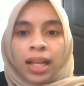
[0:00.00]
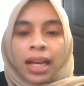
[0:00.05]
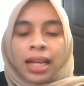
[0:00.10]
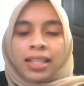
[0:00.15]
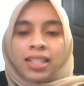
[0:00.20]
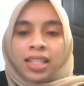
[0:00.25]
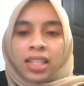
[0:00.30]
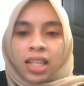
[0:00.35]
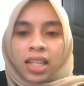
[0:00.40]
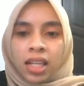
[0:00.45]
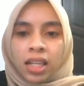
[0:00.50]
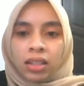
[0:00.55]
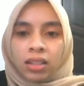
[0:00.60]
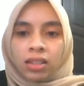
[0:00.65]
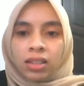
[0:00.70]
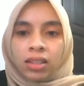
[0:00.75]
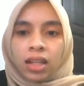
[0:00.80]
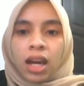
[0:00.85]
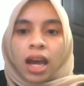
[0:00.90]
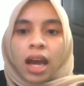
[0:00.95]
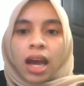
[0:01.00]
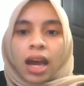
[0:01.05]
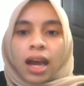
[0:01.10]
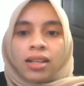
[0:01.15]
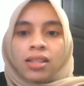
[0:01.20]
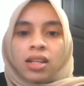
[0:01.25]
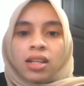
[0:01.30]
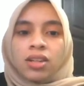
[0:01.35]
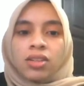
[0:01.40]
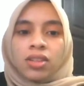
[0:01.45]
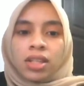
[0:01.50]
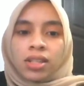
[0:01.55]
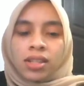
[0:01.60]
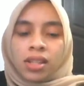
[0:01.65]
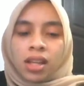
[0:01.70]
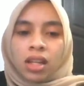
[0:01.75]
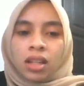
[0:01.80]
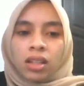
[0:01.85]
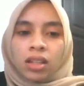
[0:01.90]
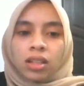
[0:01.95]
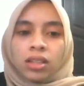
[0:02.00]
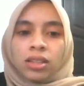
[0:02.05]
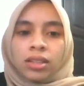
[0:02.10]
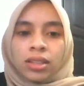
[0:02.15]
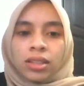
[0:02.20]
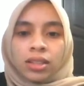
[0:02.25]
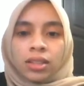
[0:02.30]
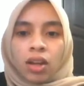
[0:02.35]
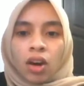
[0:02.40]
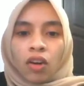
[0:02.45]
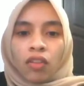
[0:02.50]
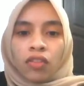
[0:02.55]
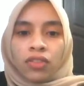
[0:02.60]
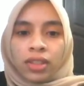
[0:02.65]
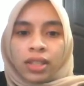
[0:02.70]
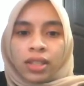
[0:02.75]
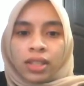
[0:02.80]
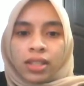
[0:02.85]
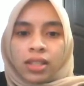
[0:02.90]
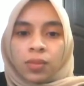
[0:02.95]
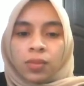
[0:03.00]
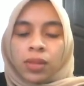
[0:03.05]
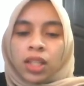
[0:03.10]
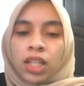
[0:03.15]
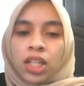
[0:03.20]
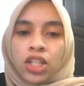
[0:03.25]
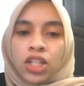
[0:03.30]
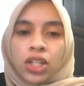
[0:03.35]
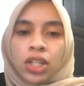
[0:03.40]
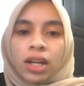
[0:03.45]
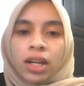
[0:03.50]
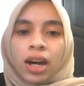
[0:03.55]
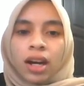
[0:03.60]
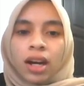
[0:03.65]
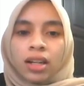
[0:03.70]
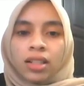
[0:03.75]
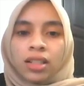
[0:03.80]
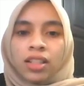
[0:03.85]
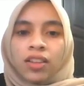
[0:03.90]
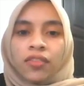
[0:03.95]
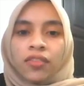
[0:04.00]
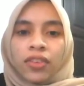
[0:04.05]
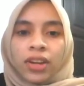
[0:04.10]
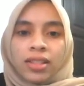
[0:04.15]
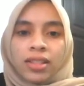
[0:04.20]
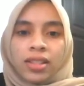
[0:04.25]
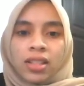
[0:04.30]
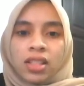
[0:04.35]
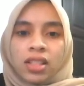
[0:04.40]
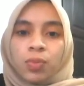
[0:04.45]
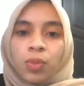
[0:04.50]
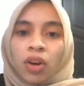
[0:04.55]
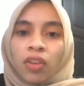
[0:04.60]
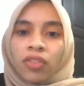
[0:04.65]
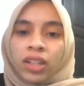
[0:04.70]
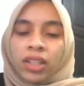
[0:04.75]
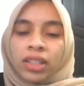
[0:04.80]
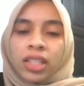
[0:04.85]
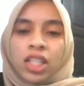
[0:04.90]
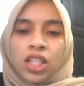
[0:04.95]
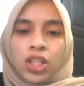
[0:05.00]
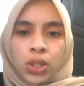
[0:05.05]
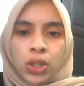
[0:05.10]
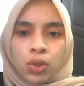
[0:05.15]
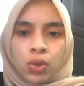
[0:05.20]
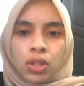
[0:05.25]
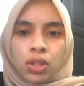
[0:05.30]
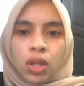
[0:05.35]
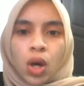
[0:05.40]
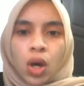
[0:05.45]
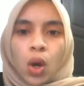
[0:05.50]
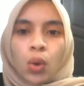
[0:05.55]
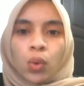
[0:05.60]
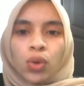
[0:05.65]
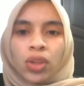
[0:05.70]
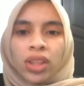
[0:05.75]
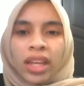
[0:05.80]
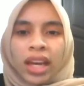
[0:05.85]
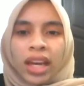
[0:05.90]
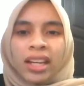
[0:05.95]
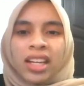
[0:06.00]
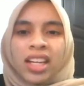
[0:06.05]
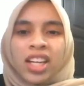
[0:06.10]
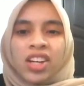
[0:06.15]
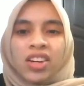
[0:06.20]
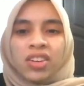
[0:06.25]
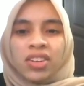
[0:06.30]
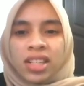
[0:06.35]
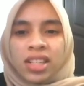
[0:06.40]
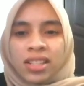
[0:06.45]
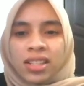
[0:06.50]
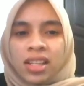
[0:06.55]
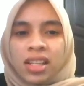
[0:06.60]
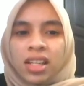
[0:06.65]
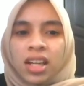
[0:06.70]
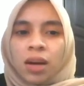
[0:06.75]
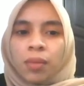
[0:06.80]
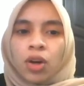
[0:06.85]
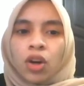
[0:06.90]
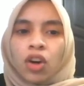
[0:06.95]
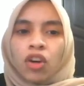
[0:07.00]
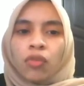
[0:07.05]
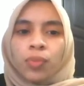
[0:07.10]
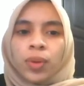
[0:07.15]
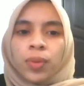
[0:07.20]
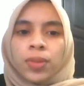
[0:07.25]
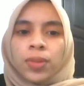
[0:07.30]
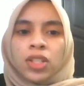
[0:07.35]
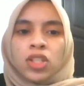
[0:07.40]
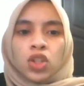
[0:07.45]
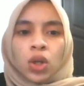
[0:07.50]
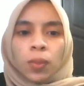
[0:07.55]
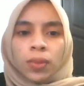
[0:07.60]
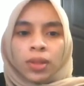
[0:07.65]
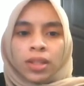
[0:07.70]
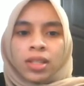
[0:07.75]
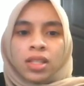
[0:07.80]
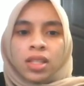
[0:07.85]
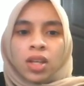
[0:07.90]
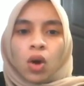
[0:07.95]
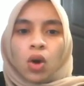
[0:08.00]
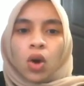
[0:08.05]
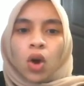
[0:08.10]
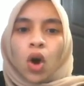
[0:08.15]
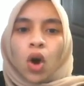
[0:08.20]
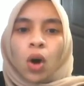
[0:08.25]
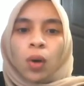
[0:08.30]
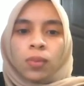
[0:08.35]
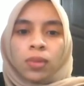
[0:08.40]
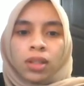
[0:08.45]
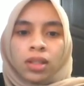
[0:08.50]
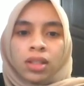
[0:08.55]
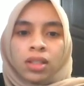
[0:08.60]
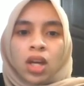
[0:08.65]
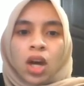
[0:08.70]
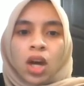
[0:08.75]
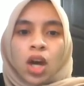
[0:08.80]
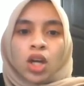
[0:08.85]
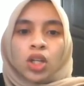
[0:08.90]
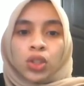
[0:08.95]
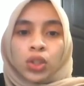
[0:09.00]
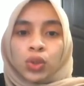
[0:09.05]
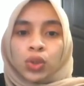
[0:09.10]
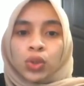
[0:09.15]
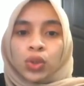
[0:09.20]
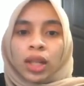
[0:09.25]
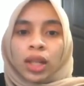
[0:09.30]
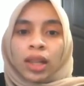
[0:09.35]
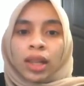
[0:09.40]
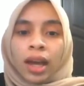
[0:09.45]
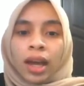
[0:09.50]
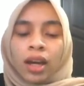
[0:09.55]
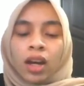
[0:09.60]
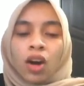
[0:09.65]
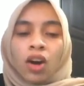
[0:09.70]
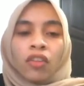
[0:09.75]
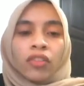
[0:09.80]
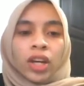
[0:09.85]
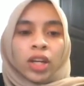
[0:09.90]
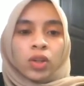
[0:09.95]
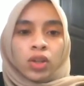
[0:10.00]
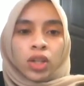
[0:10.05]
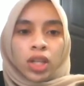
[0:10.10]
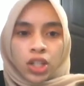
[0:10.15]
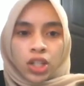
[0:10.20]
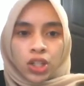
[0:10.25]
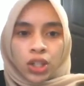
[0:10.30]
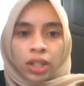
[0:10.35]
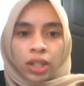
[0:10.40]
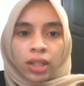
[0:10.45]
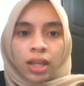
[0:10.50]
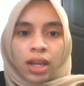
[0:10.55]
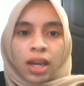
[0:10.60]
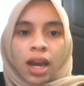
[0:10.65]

and skilled. As a result of this, Malaysia currently faces poverty issues, with an increasing number of people jobless or homeless due to a lack of education.